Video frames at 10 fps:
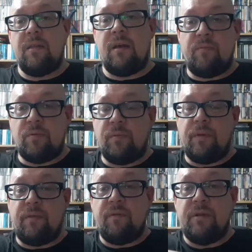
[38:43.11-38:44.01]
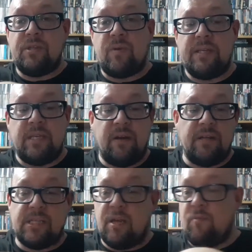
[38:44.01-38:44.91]
they probably thought in
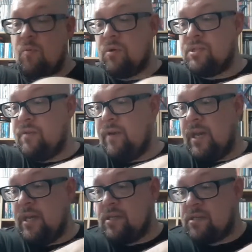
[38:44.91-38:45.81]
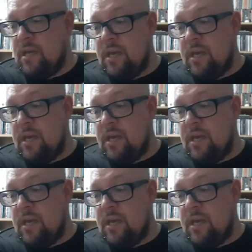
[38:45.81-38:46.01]
2019 we want to release